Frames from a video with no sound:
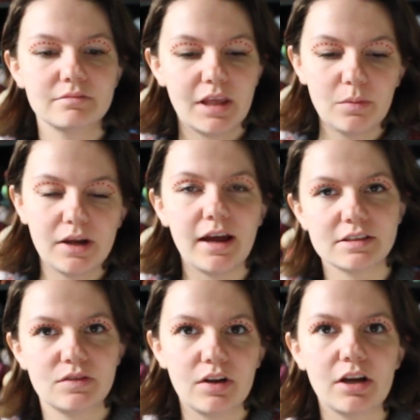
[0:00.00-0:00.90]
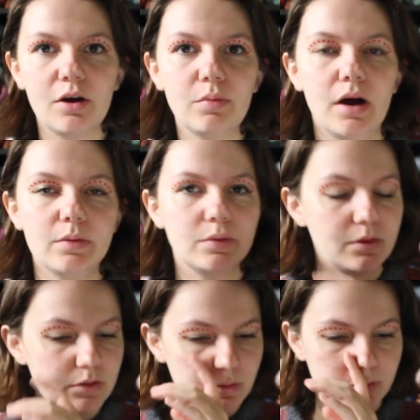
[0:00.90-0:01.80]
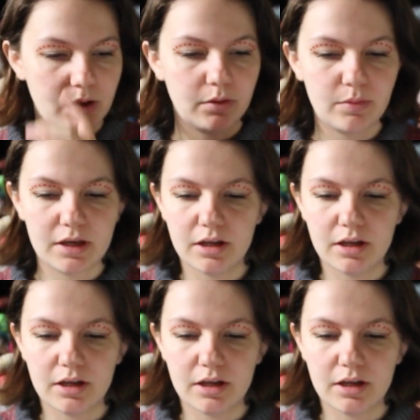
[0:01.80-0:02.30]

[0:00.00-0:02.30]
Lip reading: in my next video probably, which will probably be